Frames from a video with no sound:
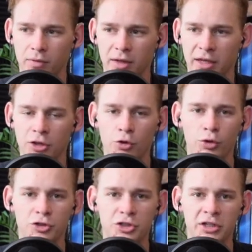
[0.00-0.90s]
he
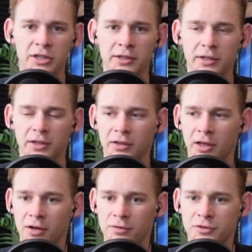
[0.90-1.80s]
or she
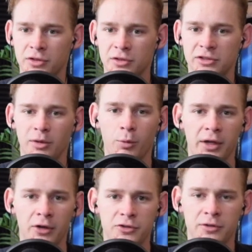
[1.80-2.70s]
loves
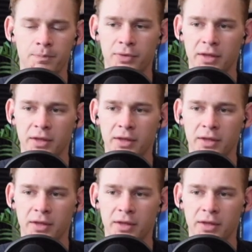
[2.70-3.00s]
someone else